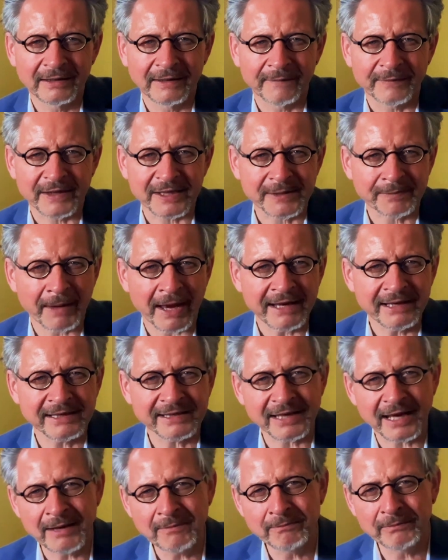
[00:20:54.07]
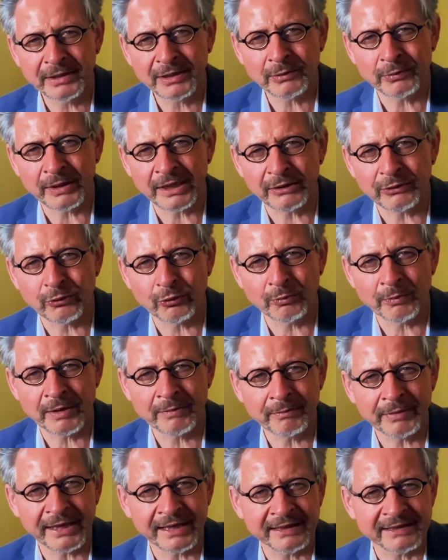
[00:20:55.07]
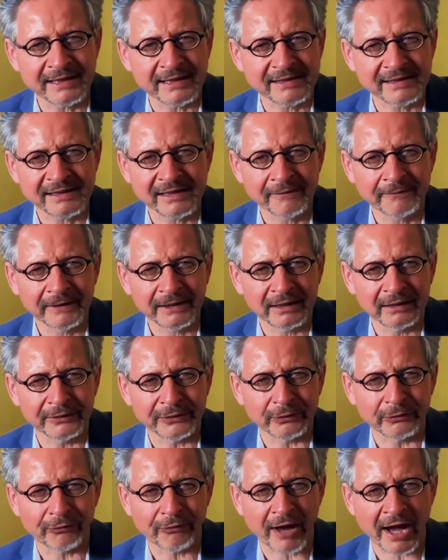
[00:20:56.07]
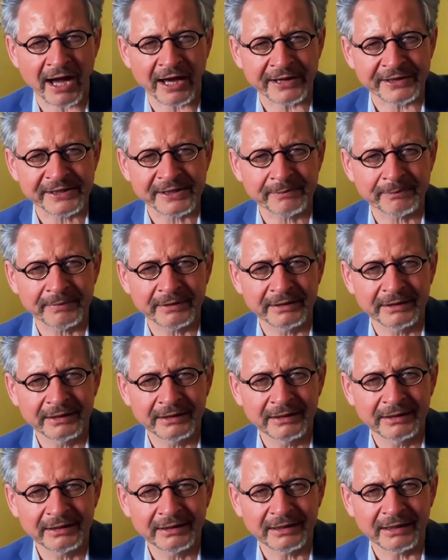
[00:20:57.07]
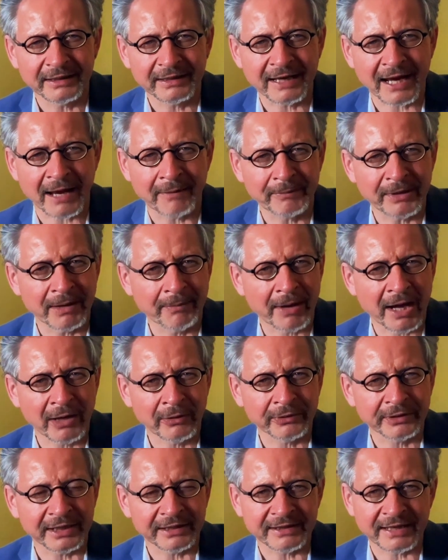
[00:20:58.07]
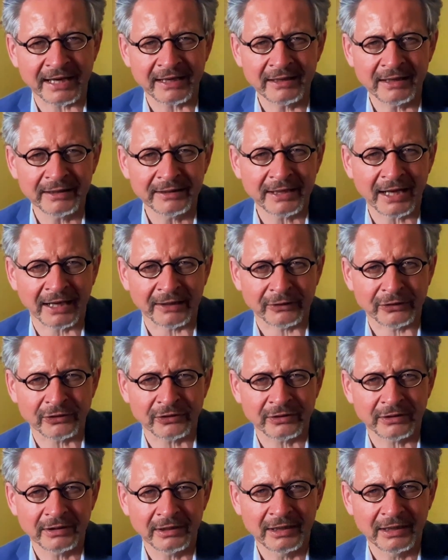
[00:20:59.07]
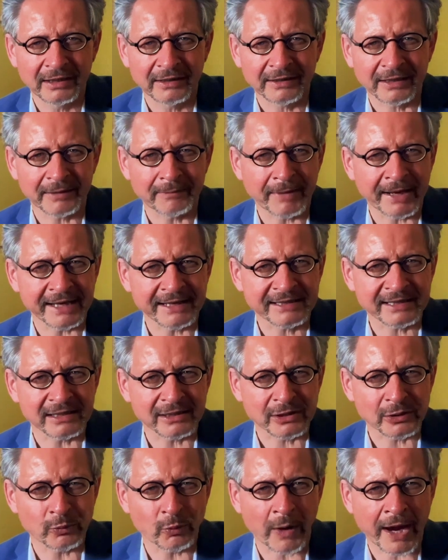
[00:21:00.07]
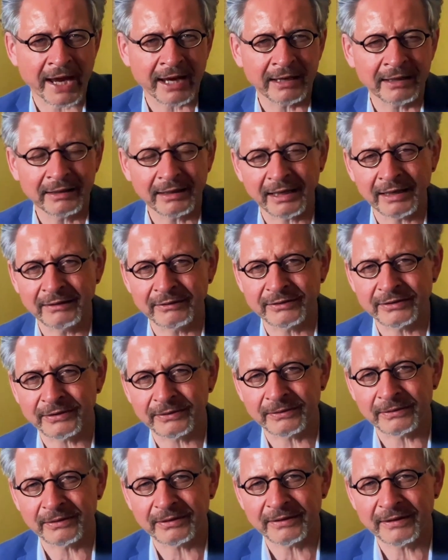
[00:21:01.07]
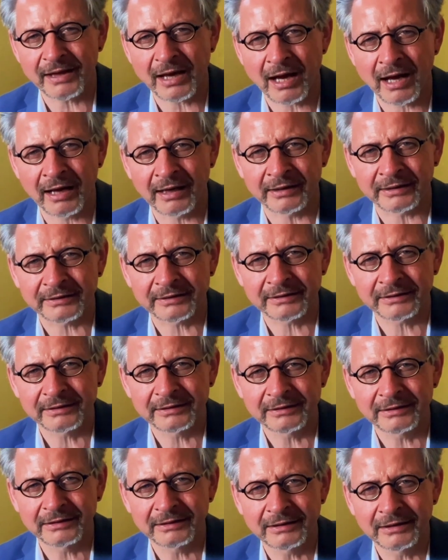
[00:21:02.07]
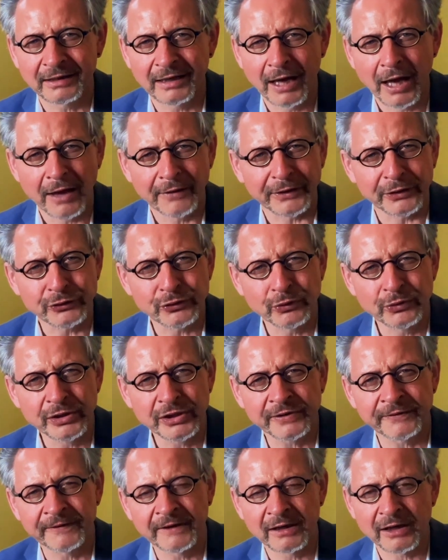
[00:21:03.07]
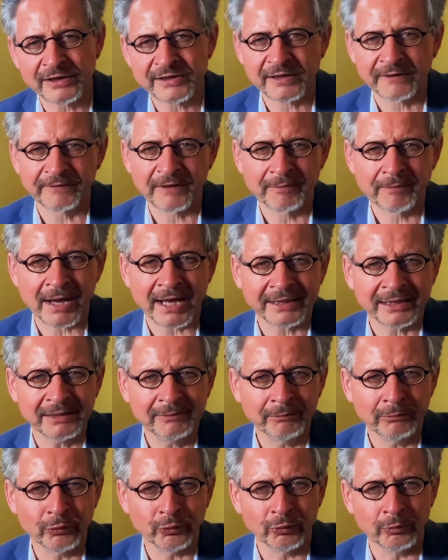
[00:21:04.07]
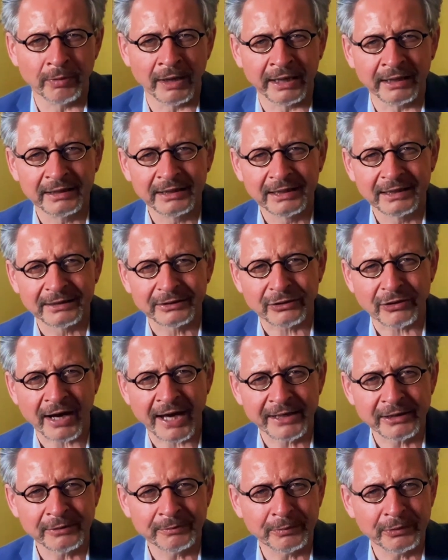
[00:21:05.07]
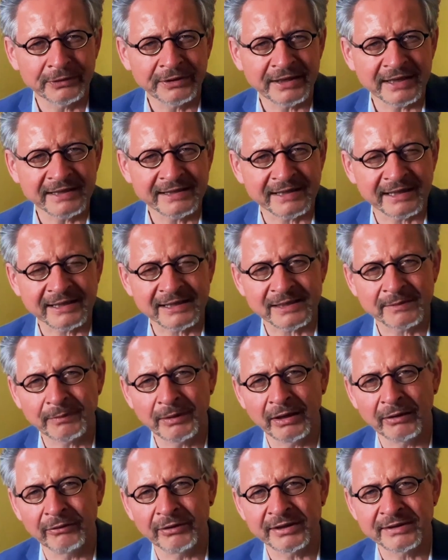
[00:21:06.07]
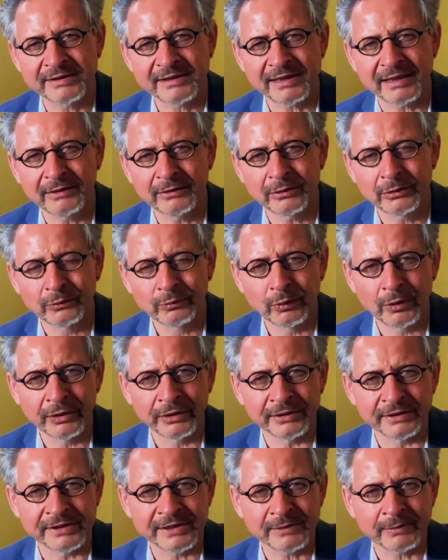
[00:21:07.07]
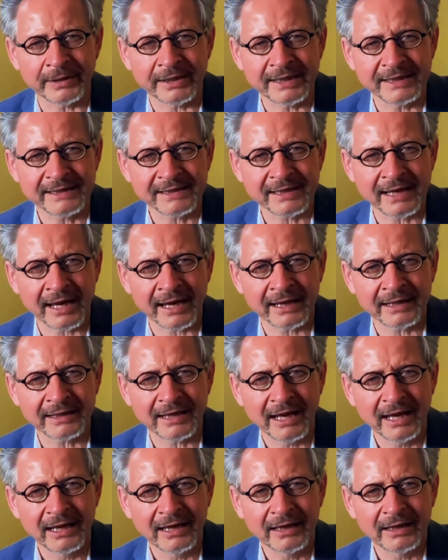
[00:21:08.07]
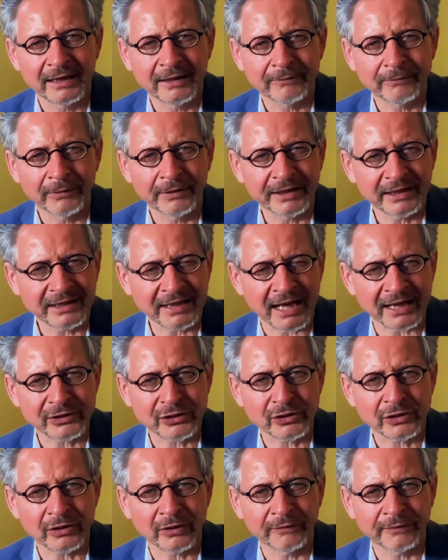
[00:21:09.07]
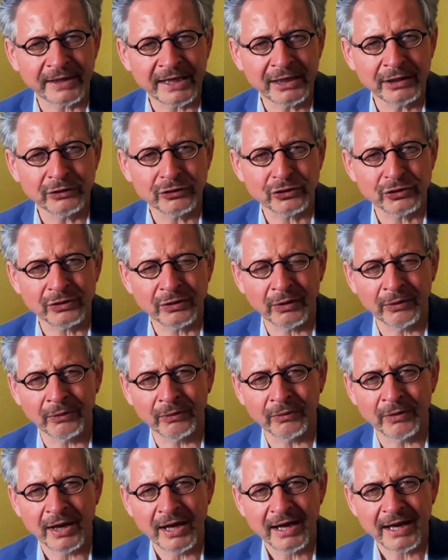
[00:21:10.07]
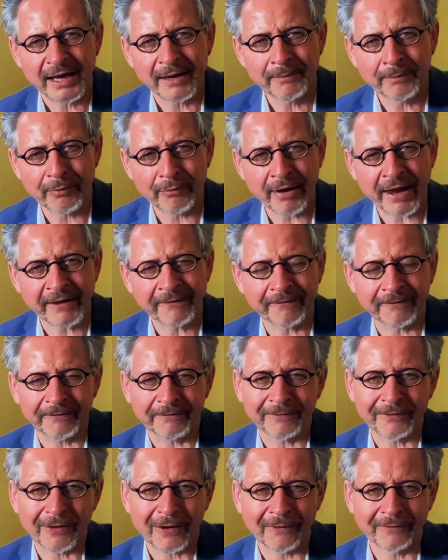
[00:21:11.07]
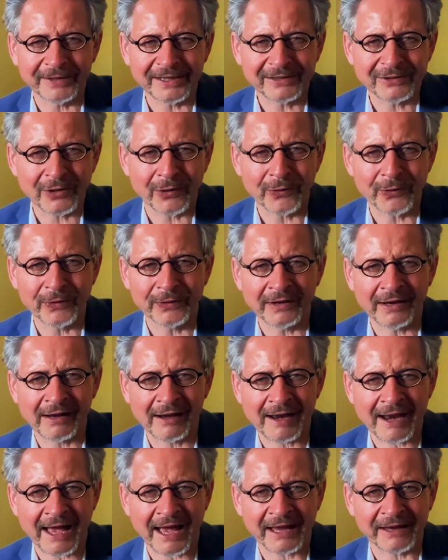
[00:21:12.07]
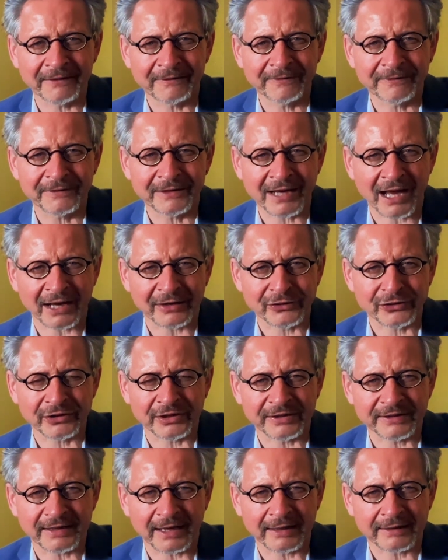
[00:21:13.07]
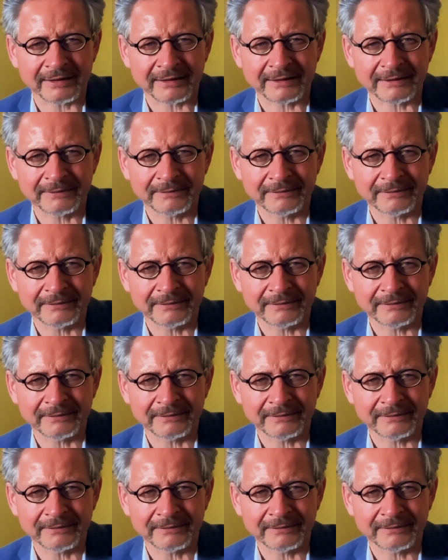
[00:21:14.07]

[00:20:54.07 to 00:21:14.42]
The space in between human beings is difficult to grasp. It can be about a tender touch that makes its way into the heart. The Jewish philosopher Martin Buber tried to put this experience into words when he said, "Through the touch of each you, a breath of eternal life touches us."